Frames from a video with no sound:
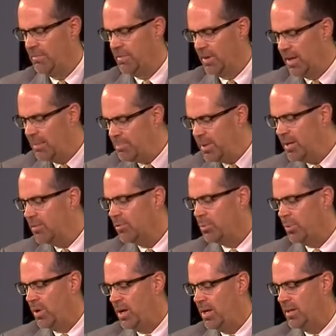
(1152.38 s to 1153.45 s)

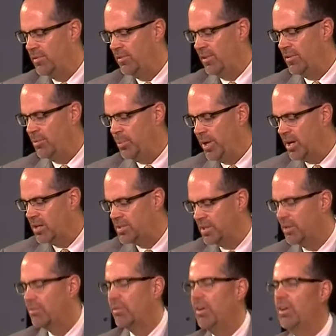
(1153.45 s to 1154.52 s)
Philippians 1 says we are
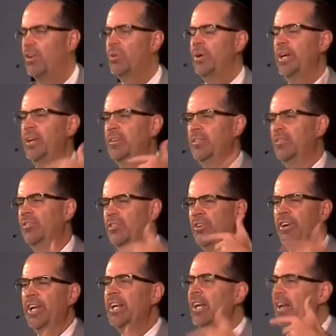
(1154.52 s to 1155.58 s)
to grow in a
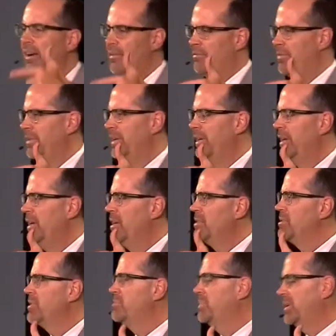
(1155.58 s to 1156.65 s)
discerning love.
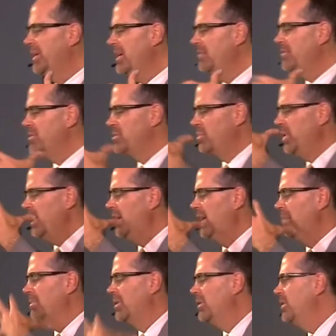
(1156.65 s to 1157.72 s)
So, as believers, we
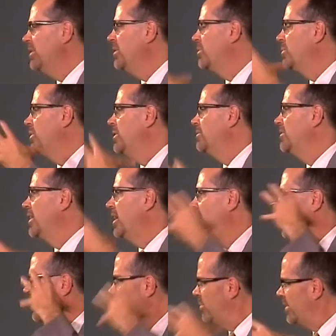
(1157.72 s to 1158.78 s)
keep learning the Word of
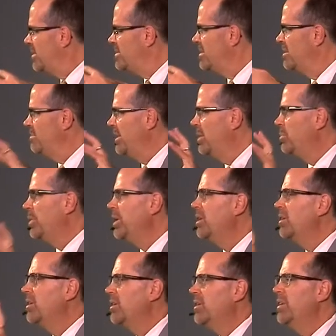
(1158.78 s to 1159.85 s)
God and wisdom, and we
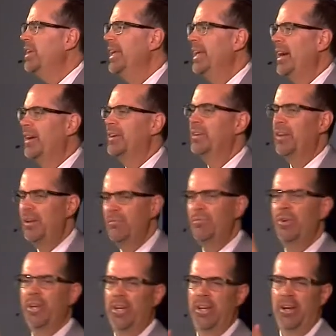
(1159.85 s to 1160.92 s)
are learning how to
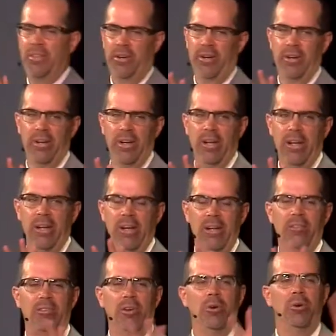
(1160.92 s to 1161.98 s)
love one another.
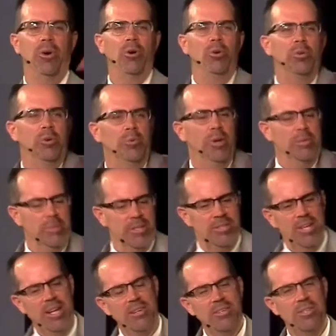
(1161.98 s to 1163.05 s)
And so, older women
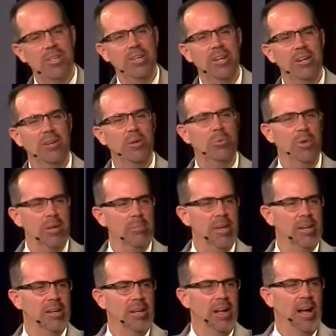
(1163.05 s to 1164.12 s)
teach the younger
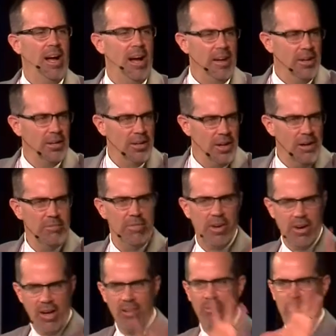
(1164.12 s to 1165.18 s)
women how to love
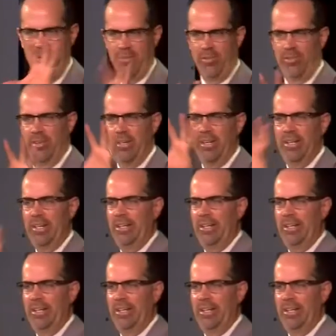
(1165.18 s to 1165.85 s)
their husbands.